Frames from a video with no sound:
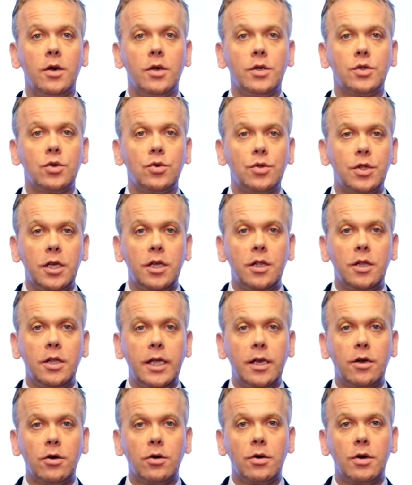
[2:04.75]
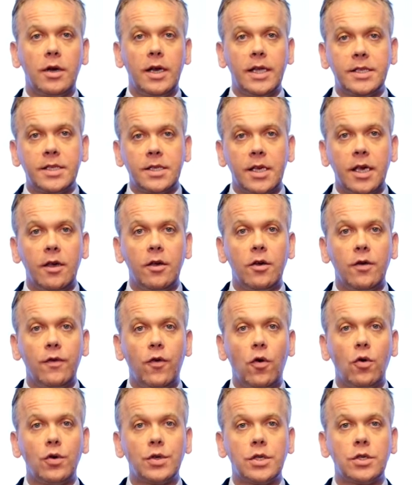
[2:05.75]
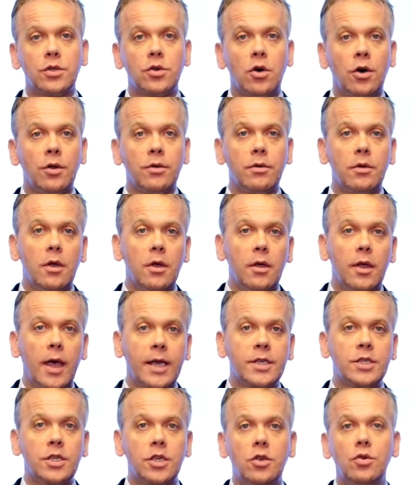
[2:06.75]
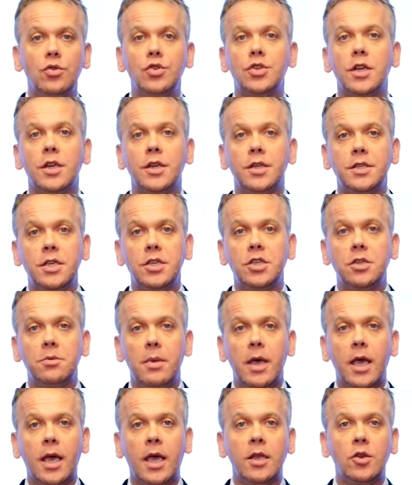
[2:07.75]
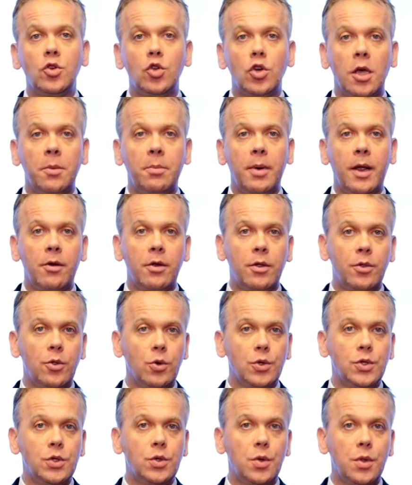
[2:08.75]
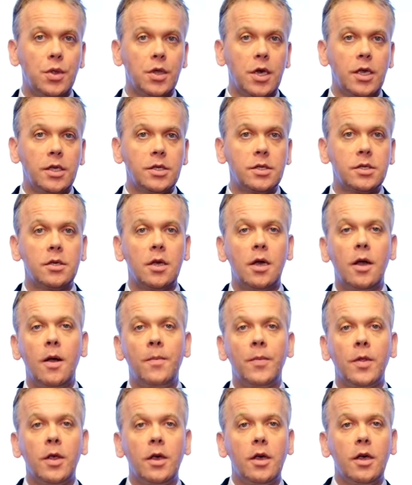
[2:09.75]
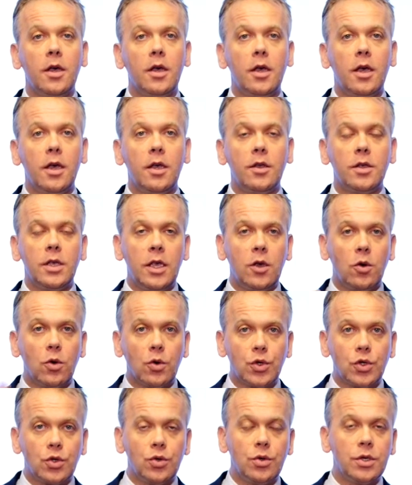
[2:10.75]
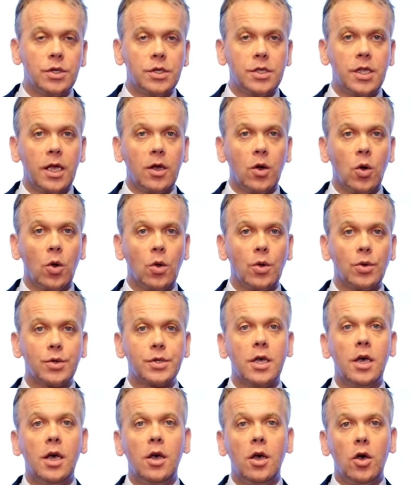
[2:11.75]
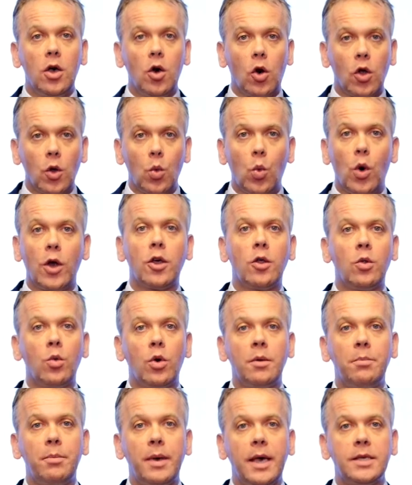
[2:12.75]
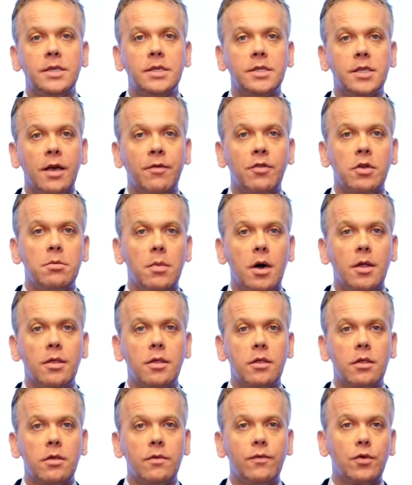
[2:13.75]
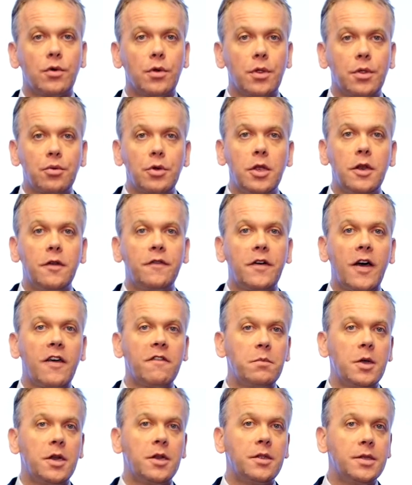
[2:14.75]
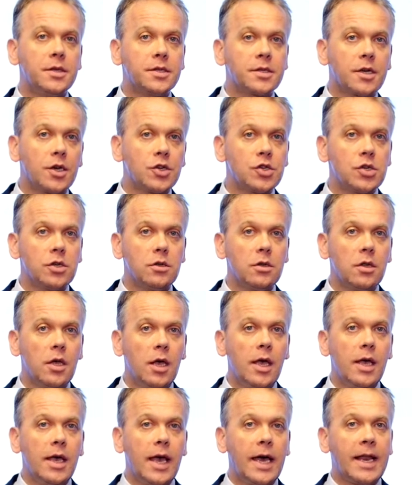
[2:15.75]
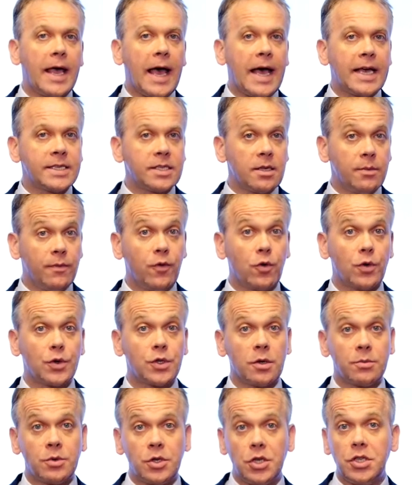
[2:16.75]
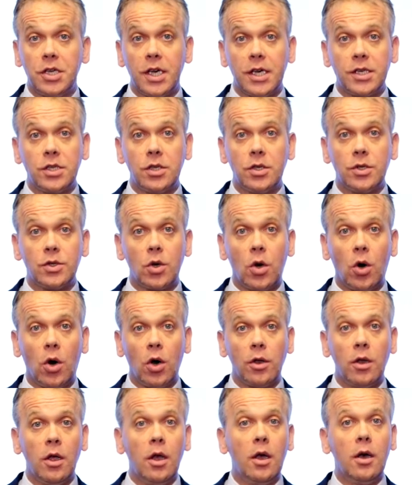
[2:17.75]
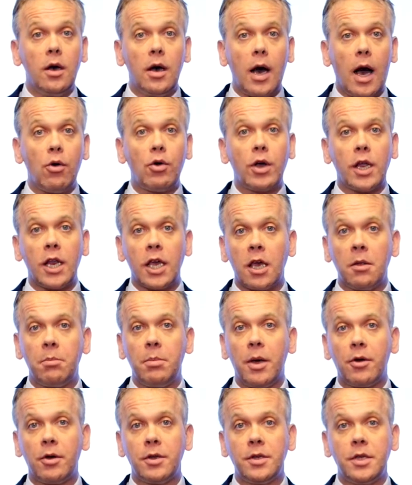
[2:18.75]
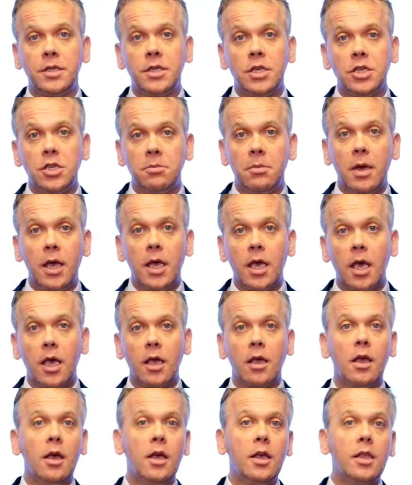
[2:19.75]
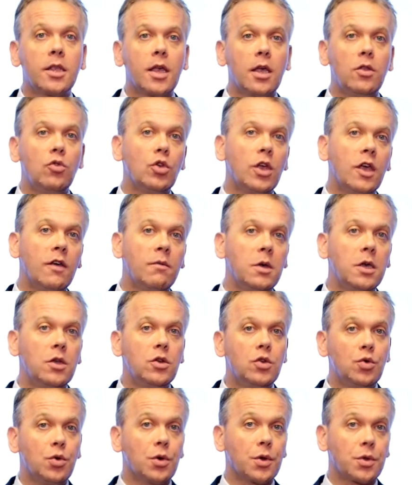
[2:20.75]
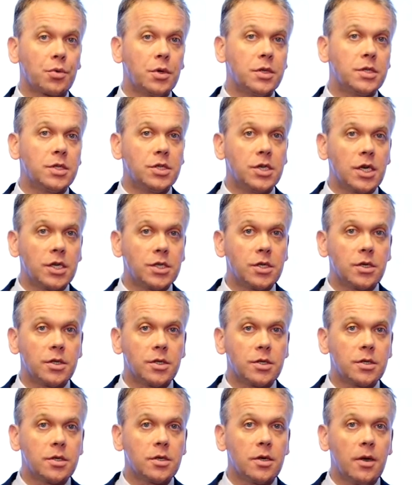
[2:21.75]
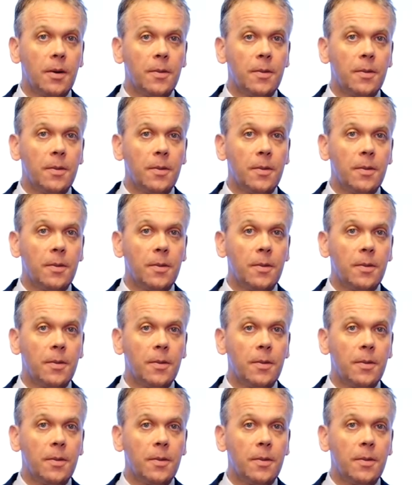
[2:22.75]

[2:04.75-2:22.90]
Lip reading: So the leader, let's say, focuses on execution and decision making to get better at those 2 things. He goes to the stakeholders on a one-on-one basis every month for a 3 to 5 minute discussion and asks them for some suggestions on how can I get better at decision making, can you give me 2 or 3 suggestions.